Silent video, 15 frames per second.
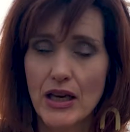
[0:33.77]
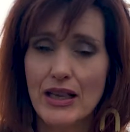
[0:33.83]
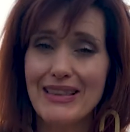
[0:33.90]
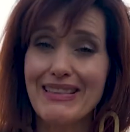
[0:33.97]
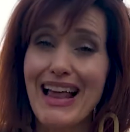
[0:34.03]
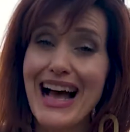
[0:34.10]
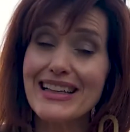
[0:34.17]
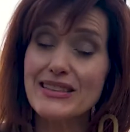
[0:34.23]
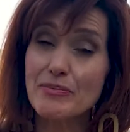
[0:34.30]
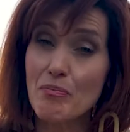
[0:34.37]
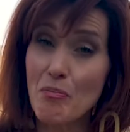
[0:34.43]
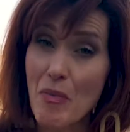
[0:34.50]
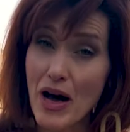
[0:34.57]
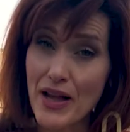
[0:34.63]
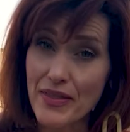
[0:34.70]
Last
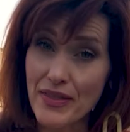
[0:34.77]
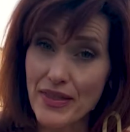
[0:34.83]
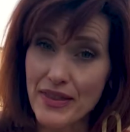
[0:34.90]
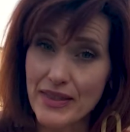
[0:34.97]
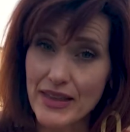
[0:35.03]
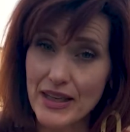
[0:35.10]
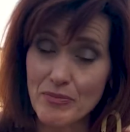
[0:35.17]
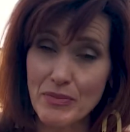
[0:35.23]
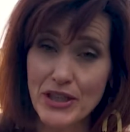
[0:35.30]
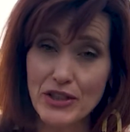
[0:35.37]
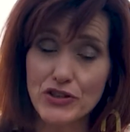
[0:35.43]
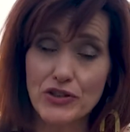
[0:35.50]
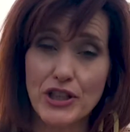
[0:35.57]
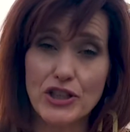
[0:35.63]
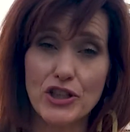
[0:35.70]
month, the
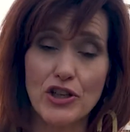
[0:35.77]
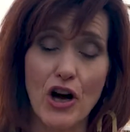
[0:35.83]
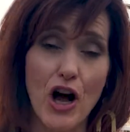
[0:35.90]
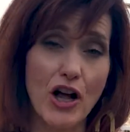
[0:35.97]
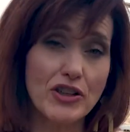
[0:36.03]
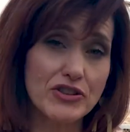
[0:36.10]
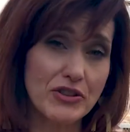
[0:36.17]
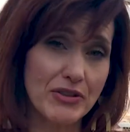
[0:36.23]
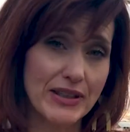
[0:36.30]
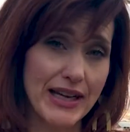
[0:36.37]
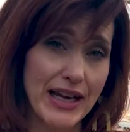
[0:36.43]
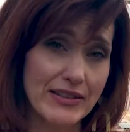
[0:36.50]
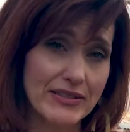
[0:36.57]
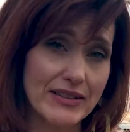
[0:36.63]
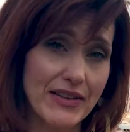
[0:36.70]
administration also
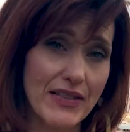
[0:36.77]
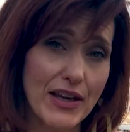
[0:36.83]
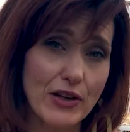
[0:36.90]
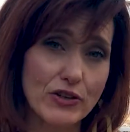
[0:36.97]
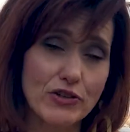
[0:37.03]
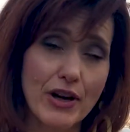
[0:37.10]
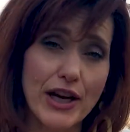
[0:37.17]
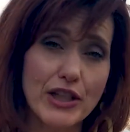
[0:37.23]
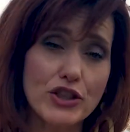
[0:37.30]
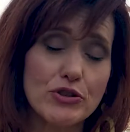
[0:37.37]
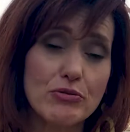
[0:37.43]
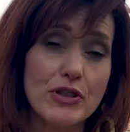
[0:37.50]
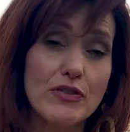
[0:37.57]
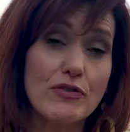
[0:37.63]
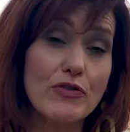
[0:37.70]
announced that they are trying
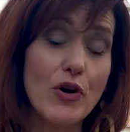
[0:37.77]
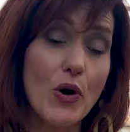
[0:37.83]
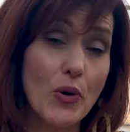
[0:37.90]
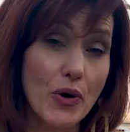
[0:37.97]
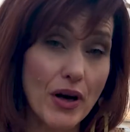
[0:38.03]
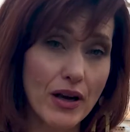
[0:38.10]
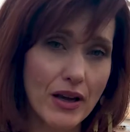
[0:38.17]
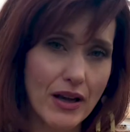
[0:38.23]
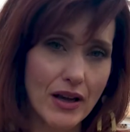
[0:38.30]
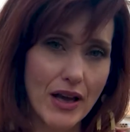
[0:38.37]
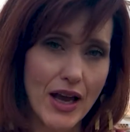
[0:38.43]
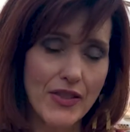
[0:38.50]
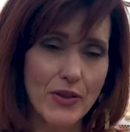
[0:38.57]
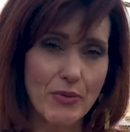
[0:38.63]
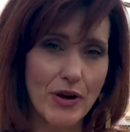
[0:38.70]
to revoke
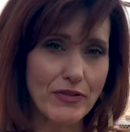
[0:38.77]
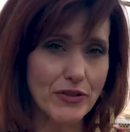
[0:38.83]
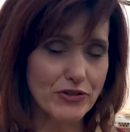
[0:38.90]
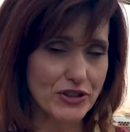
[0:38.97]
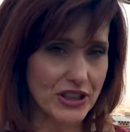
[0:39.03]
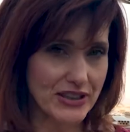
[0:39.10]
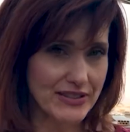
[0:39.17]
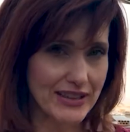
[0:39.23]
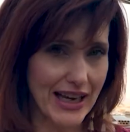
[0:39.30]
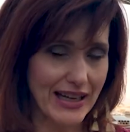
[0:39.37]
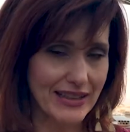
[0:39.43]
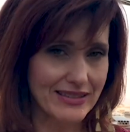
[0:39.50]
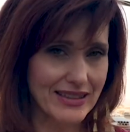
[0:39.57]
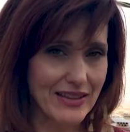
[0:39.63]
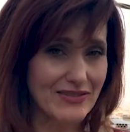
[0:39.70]
the refugee
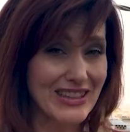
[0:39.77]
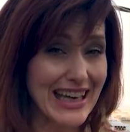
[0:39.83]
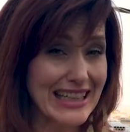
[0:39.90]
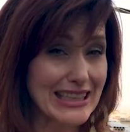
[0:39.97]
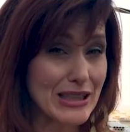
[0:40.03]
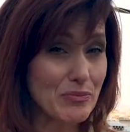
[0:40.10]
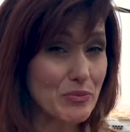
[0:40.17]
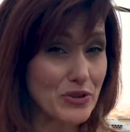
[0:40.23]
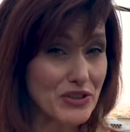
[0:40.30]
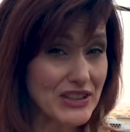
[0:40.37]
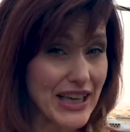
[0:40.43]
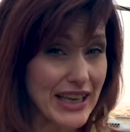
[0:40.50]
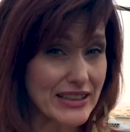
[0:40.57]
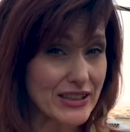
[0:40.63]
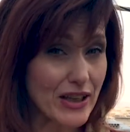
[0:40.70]
status of
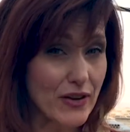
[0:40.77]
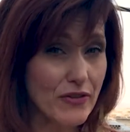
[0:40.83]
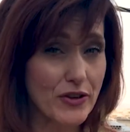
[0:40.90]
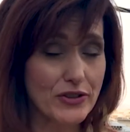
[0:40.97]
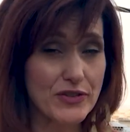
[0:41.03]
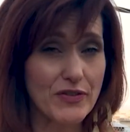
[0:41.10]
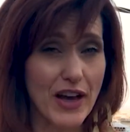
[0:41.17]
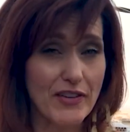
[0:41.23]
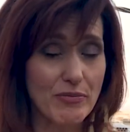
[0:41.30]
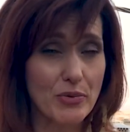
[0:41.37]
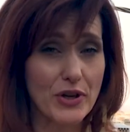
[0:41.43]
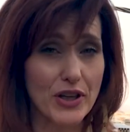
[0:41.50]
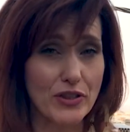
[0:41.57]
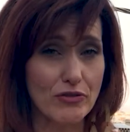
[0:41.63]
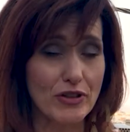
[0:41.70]
90% of those
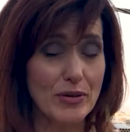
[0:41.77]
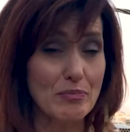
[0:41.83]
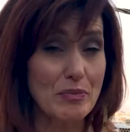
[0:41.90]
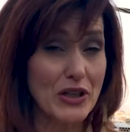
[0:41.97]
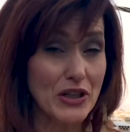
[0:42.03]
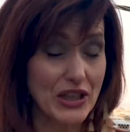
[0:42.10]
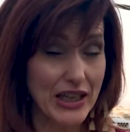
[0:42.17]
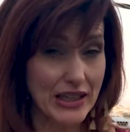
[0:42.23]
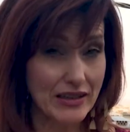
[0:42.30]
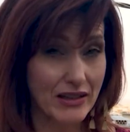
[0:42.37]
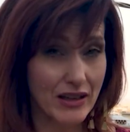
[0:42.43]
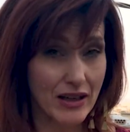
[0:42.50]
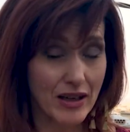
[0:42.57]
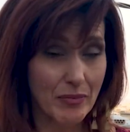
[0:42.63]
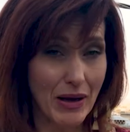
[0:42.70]
5.3 million
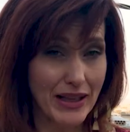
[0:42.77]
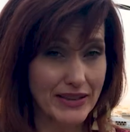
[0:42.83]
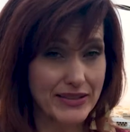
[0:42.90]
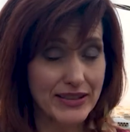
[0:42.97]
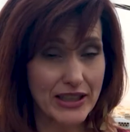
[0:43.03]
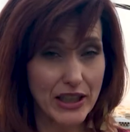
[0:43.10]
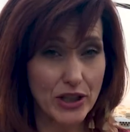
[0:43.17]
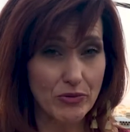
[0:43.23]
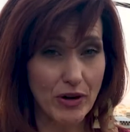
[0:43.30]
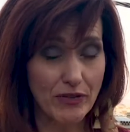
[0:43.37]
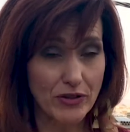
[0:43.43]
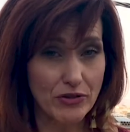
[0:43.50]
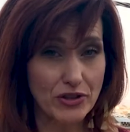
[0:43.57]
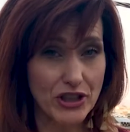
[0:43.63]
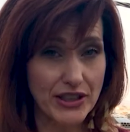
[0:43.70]
Palestinian
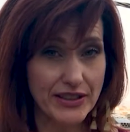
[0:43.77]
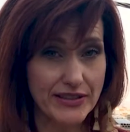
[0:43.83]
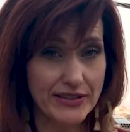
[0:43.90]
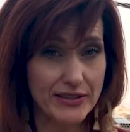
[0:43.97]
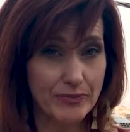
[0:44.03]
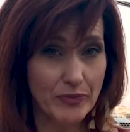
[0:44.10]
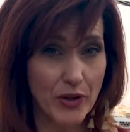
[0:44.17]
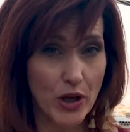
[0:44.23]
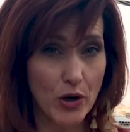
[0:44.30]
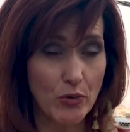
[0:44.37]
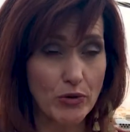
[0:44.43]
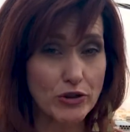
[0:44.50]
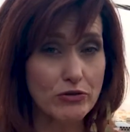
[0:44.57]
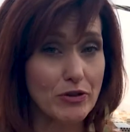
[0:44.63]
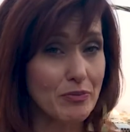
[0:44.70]
refugees,
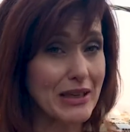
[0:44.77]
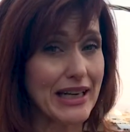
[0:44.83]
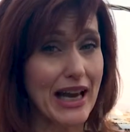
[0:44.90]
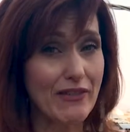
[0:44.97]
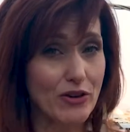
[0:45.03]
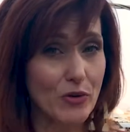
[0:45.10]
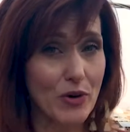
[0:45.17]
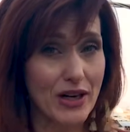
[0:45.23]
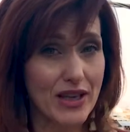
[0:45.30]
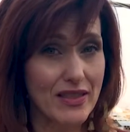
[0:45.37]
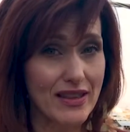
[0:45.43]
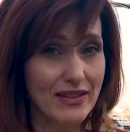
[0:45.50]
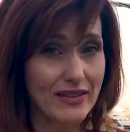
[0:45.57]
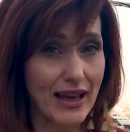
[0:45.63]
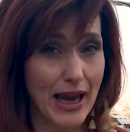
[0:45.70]
which would mean everyone in
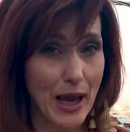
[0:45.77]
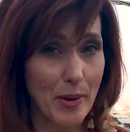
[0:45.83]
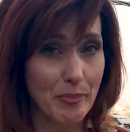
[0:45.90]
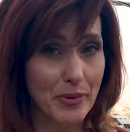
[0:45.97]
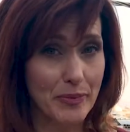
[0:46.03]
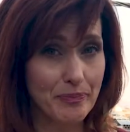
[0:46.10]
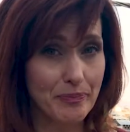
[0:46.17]
this camp.